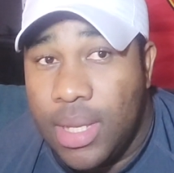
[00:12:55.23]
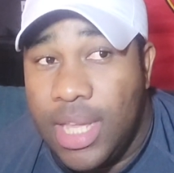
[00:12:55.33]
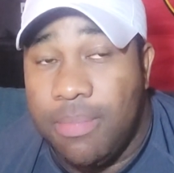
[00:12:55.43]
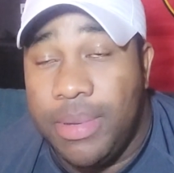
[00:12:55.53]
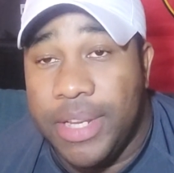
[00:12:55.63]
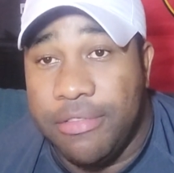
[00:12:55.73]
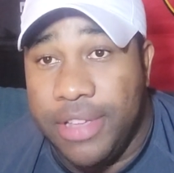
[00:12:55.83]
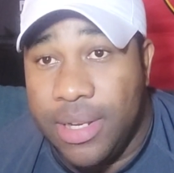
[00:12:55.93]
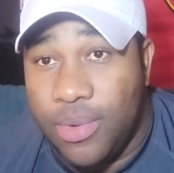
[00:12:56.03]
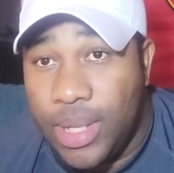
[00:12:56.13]
He played
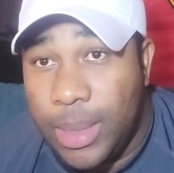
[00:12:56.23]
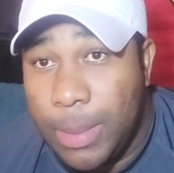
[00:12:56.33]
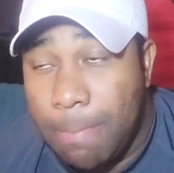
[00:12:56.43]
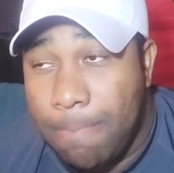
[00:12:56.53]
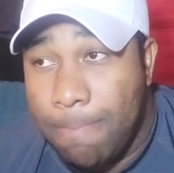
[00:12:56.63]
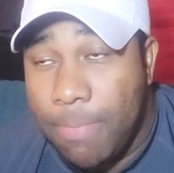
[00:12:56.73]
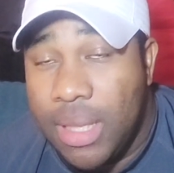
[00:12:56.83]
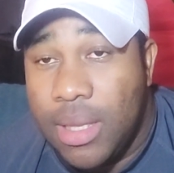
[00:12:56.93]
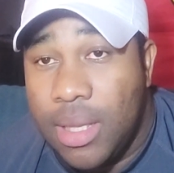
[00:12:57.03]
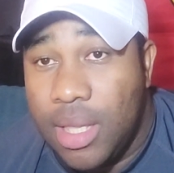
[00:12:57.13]
really well
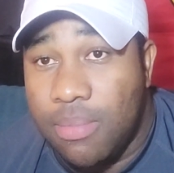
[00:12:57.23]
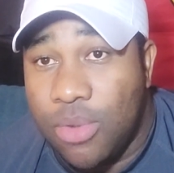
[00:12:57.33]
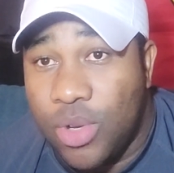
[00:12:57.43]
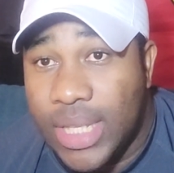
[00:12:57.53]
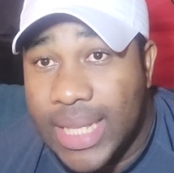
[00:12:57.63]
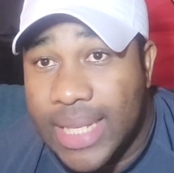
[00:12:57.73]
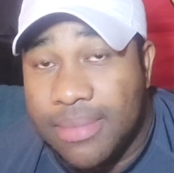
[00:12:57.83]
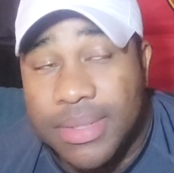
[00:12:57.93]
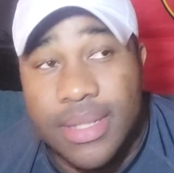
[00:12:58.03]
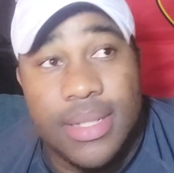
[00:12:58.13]
in both
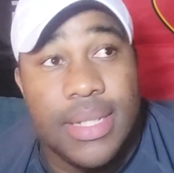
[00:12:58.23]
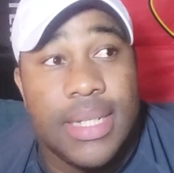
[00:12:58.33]
games.